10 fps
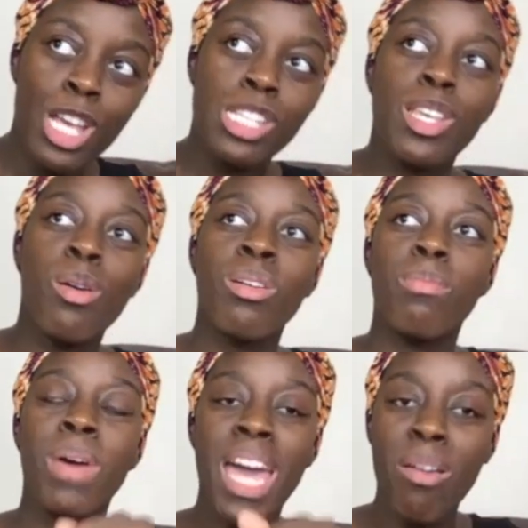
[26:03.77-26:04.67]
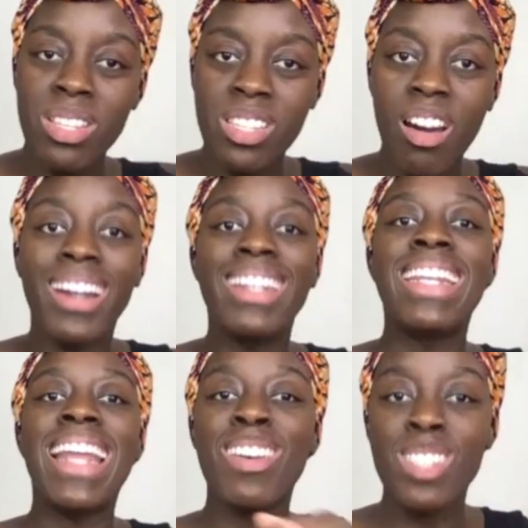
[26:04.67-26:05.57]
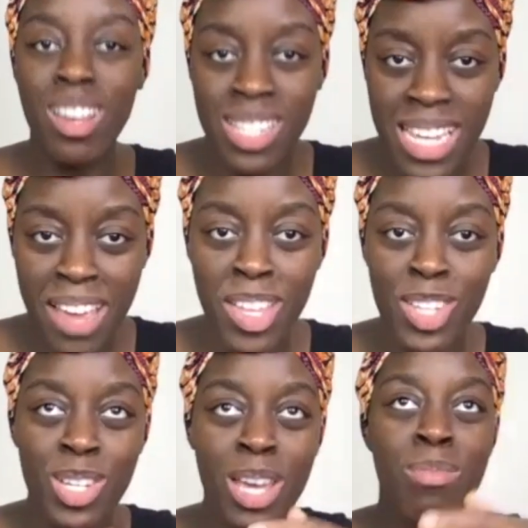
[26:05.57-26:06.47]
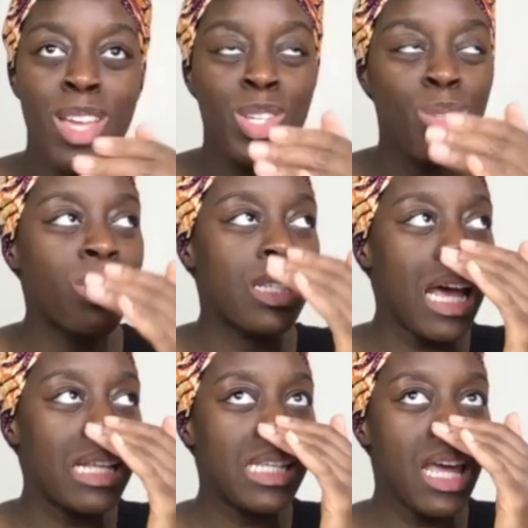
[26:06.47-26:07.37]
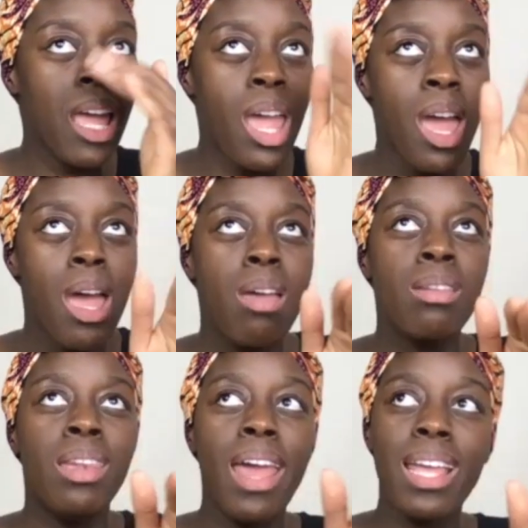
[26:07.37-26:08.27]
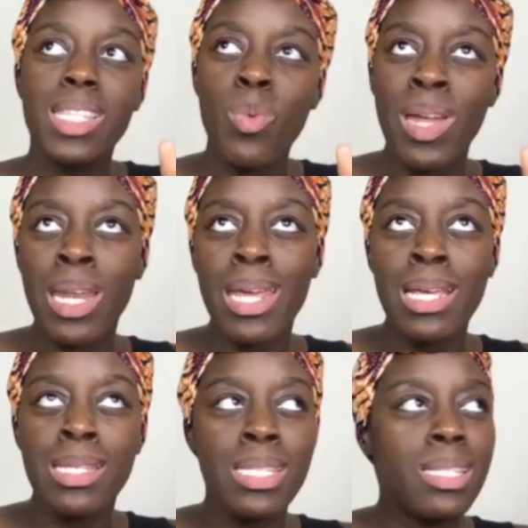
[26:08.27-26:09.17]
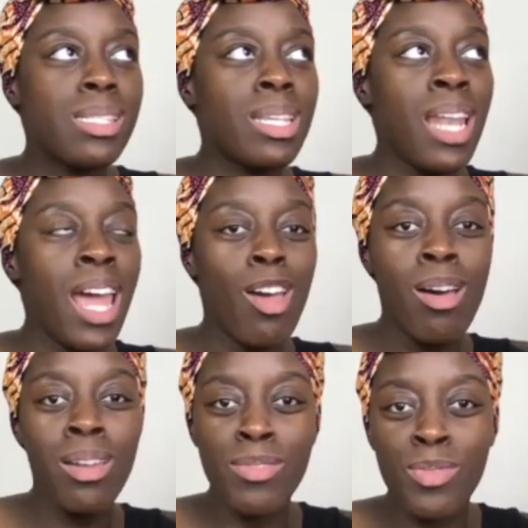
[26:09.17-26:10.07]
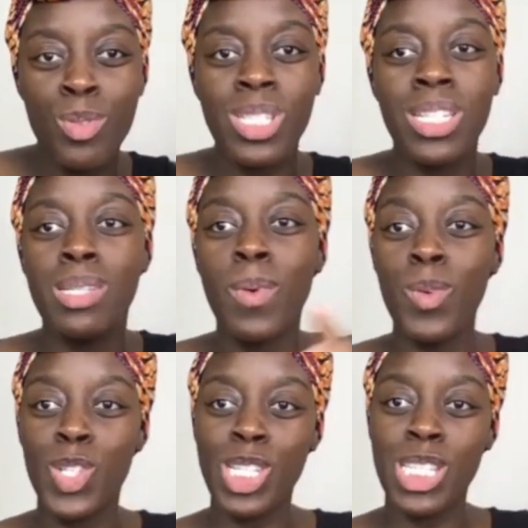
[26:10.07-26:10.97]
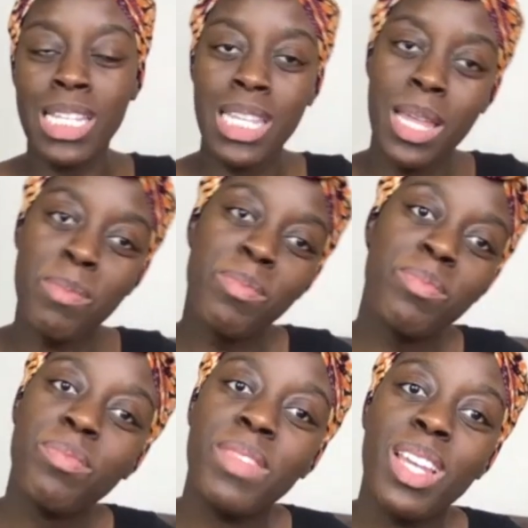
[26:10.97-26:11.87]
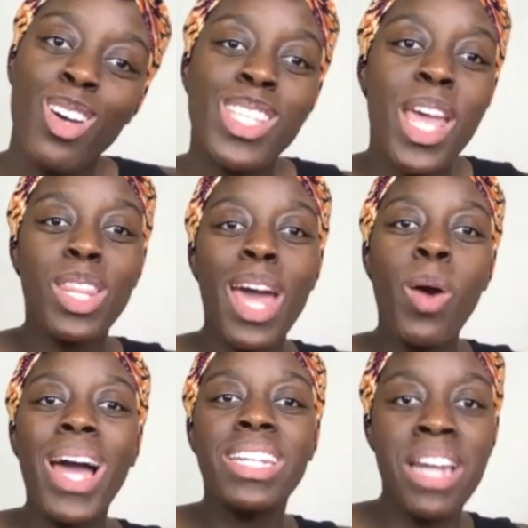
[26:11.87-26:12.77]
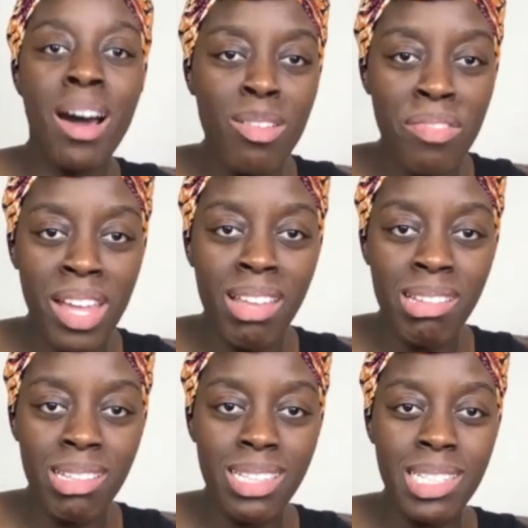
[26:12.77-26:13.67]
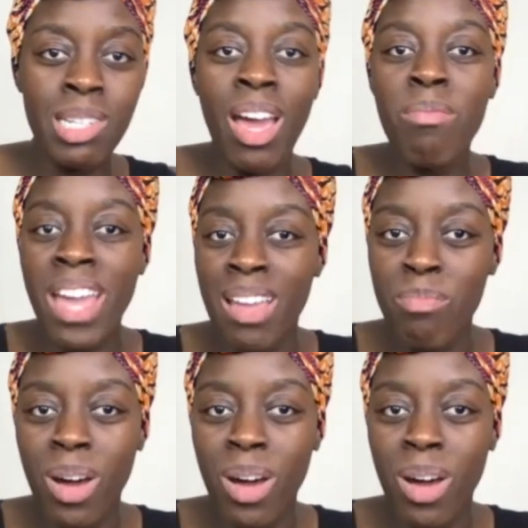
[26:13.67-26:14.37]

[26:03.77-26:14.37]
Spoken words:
So parents that are now starting to have their children. So I'd say late 20s to like early 40s. What would you say to them? Because they're quite down with it. Do you know what I mean?